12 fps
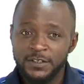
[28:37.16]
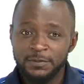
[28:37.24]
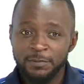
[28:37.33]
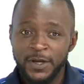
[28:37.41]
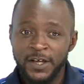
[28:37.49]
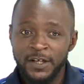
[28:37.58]

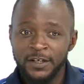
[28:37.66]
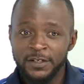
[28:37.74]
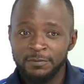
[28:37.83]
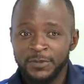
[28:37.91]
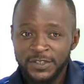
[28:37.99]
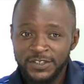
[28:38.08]
my
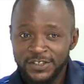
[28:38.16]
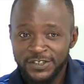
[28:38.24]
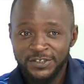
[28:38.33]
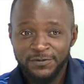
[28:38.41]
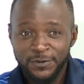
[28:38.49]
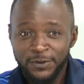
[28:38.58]
message
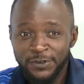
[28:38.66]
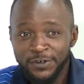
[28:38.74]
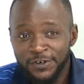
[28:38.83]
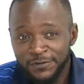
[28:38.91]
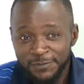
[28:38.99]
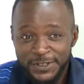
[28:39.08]
is for the
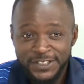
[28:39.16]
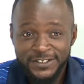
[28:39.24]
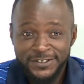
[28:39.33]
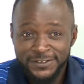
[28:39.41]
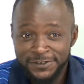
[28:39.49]
government.